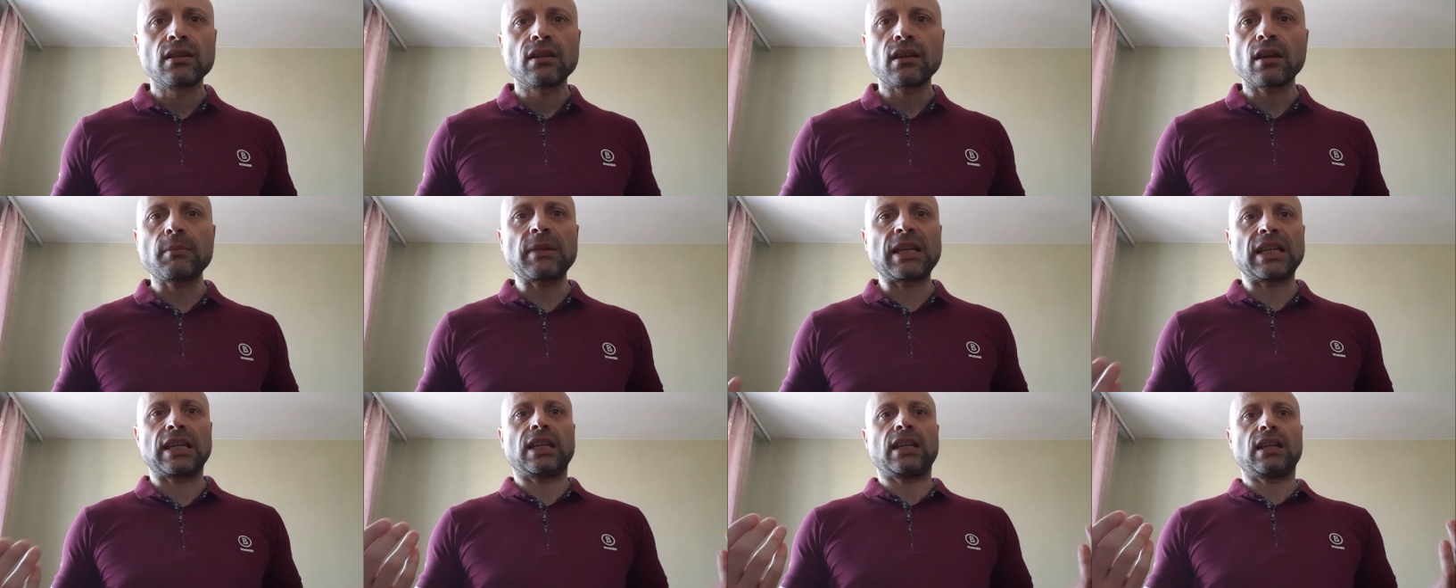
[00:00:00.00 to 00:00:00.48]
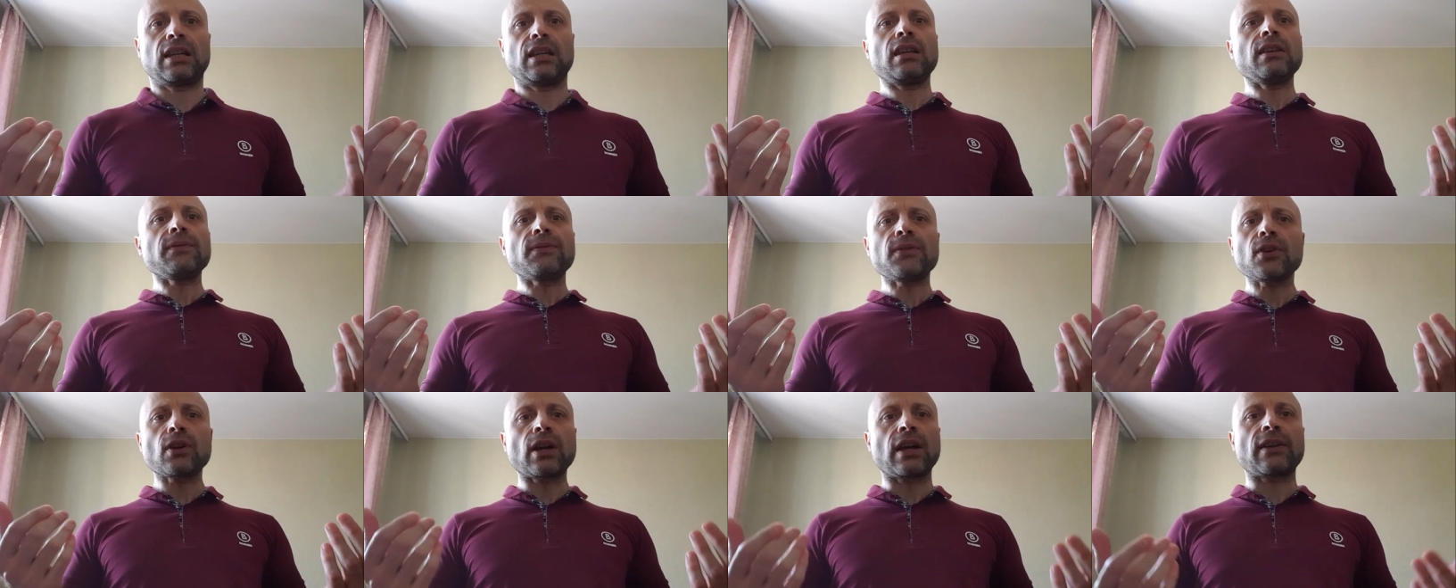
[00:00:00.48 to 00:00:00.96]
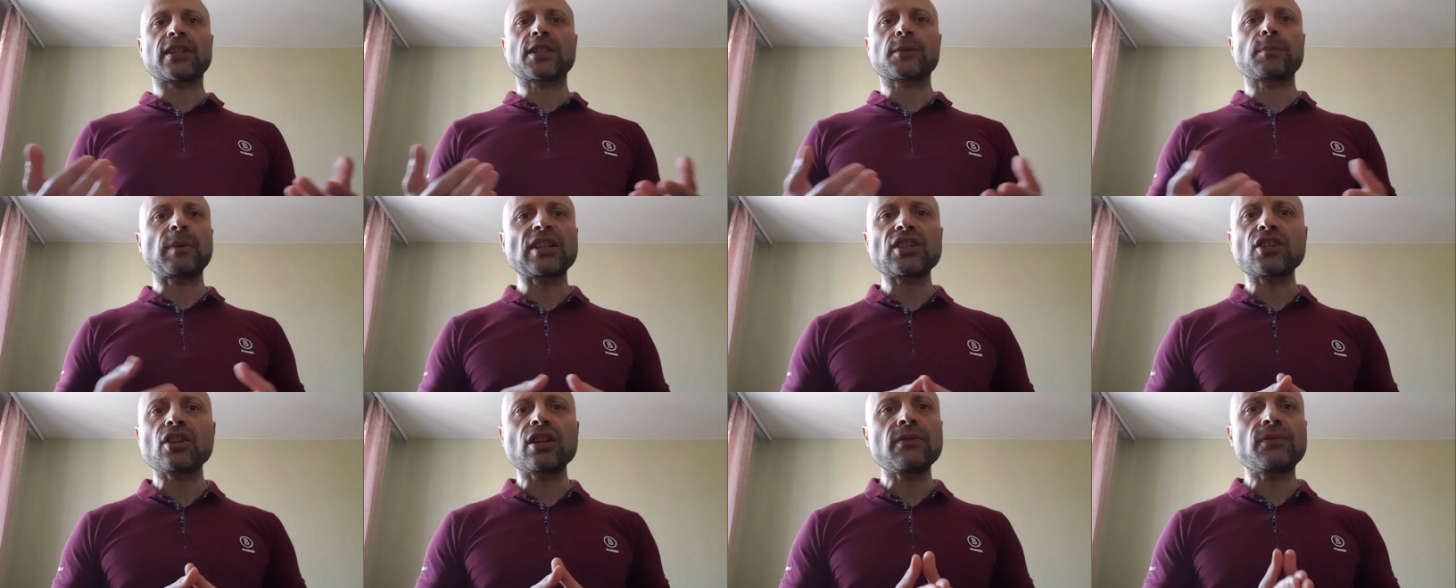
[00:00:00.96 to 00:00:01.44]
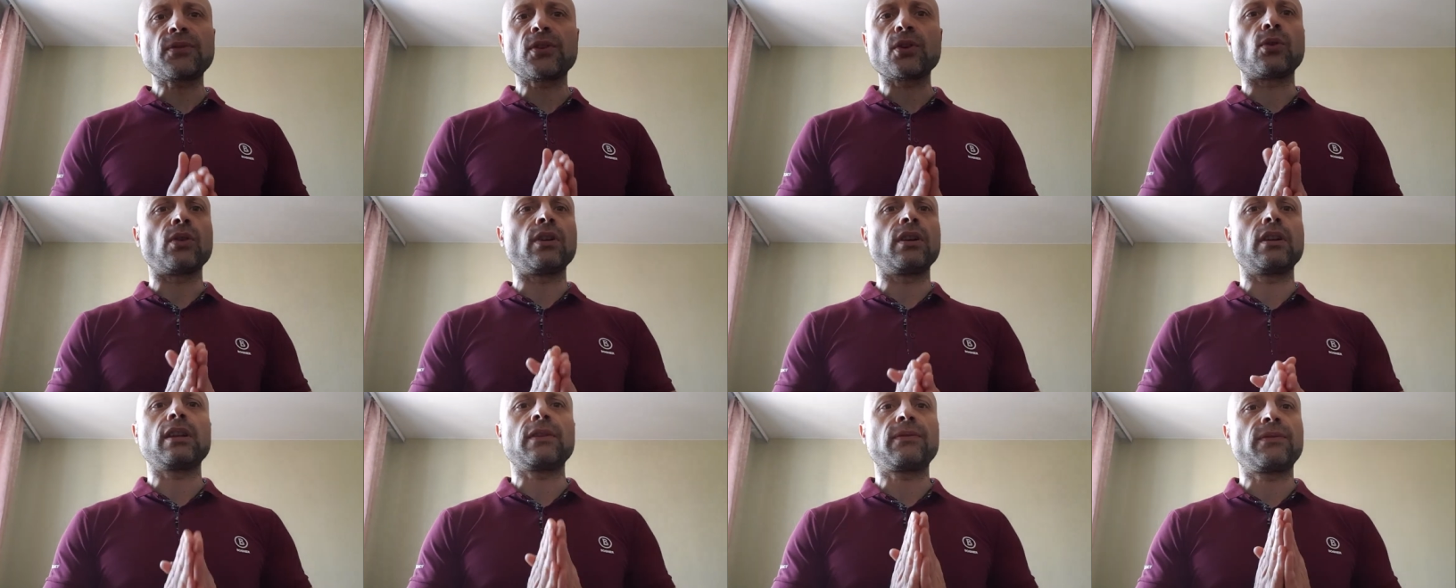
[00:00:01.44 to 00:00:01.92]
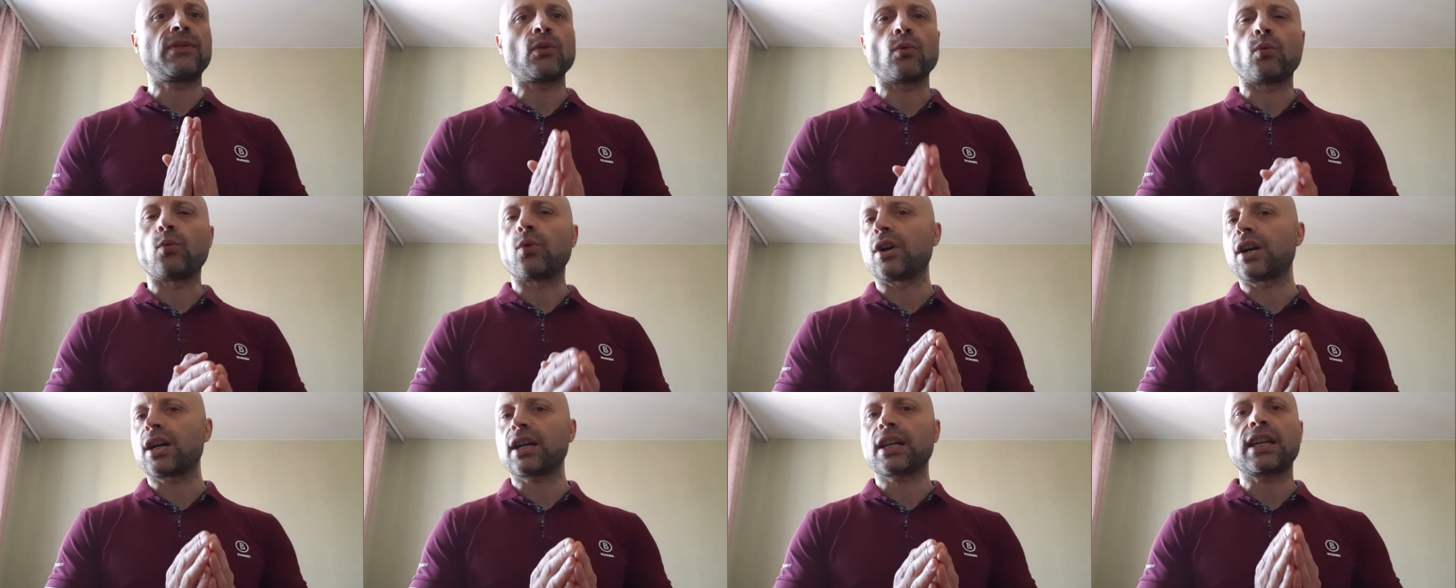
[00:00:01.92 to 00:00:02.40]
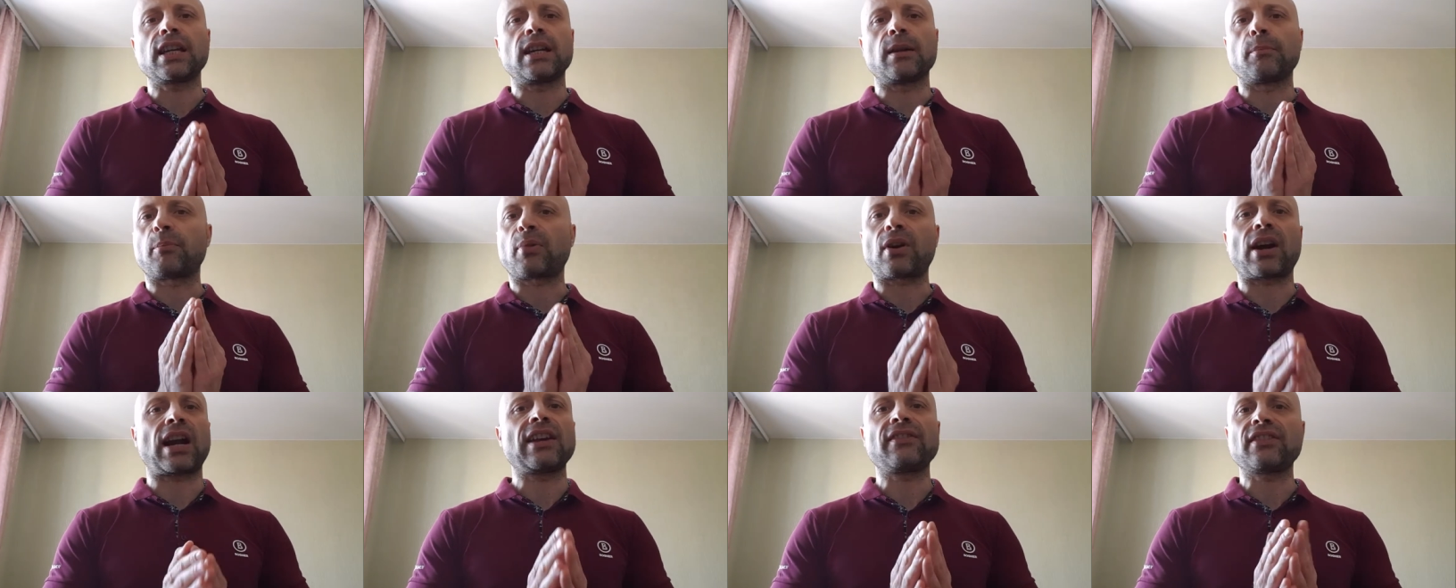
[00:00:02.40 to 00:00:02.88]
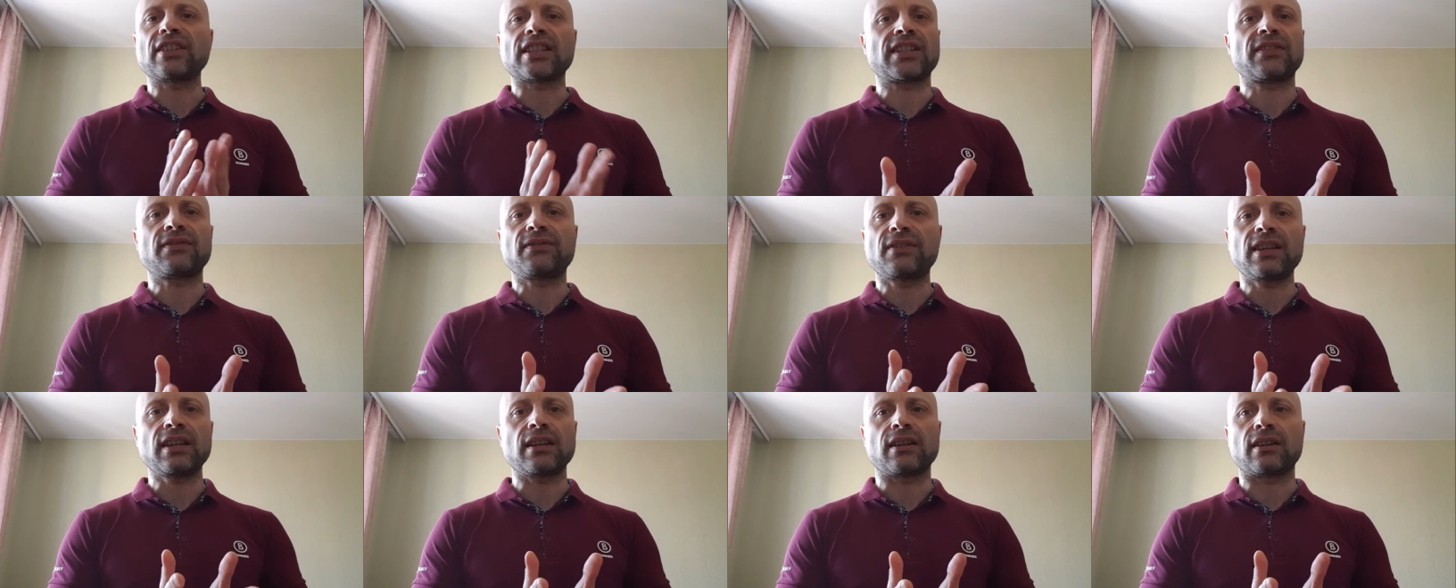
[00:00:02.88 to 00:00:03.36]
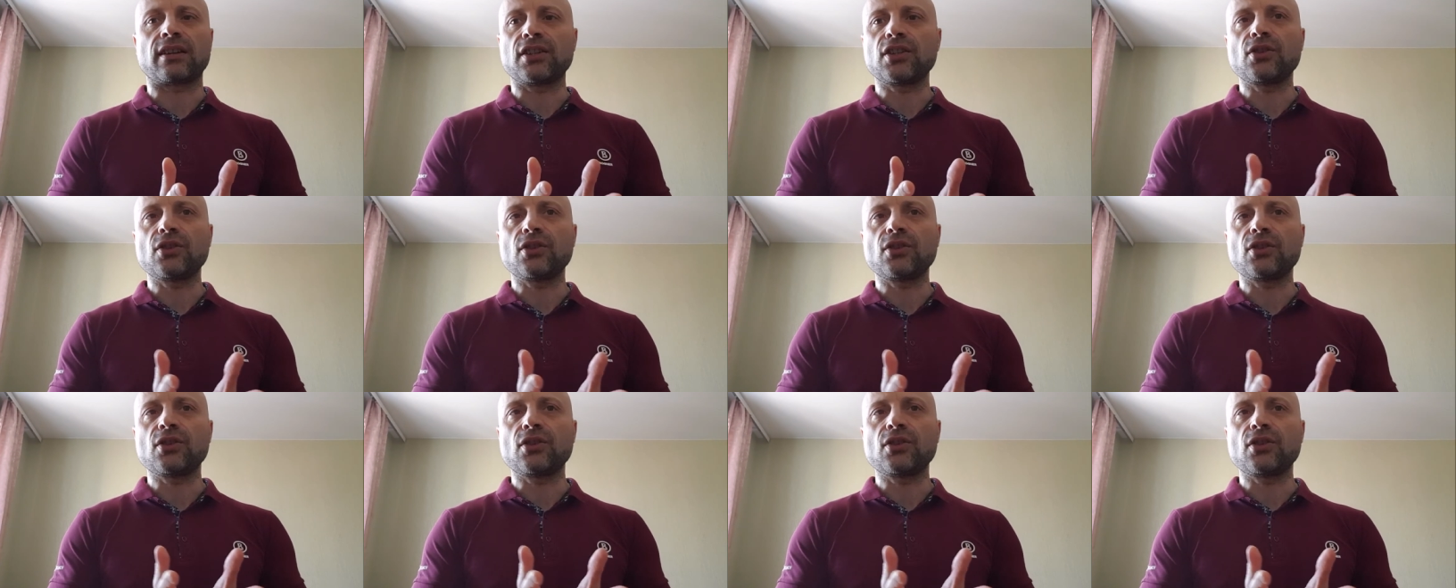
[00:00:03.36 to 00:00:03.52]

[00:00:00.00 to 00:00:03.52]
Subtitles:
I mean, especially if you work in a private sphere,